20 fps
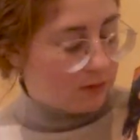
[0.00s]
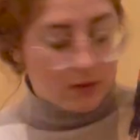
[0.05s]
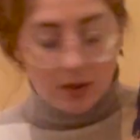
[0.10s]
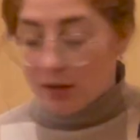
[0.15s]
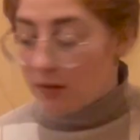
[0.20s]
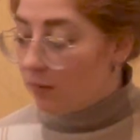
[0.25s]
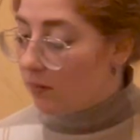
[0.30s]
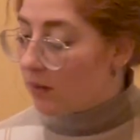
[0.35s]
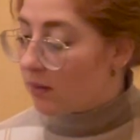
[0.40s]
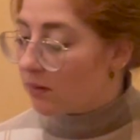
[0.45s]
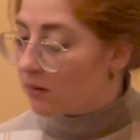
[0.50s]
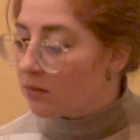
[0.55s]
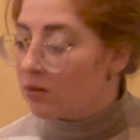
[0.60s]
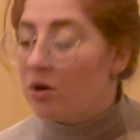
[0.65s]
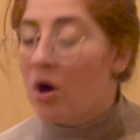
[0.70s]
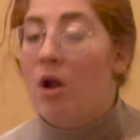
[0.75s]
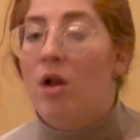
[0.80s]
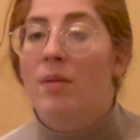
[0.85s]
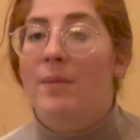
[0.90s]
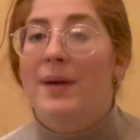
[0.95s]
I don't want to
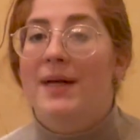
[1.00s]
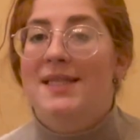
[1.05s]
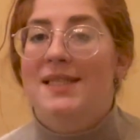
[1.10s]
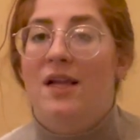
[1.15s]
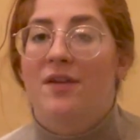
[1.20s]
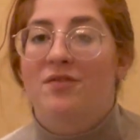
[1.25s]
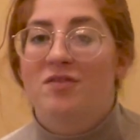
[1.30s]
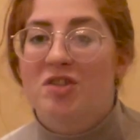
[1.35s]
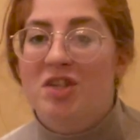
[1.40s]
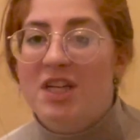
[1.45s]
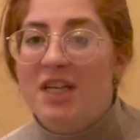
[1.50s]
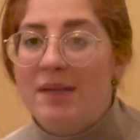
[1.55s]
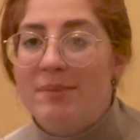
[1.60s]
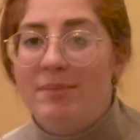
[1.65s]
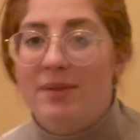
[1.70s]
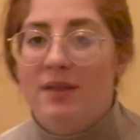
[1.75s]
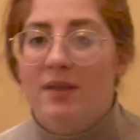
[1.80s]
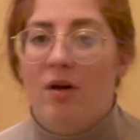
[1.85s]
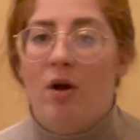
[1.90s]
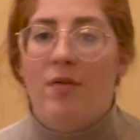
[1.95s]
call myself cheap
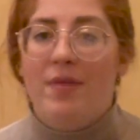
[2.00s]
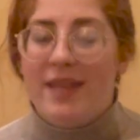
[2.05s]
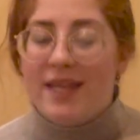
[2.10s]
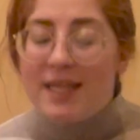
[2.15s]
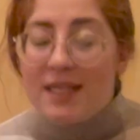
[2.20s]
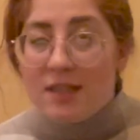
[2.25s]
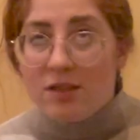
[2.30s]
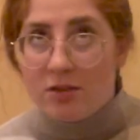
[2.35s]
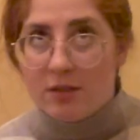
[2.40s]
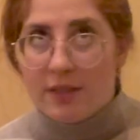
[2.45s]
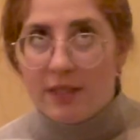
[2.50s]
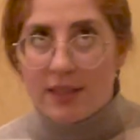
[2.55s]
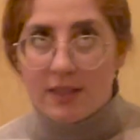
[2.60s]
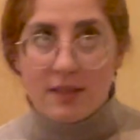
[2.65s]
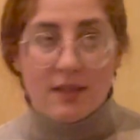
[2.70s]
on the internet.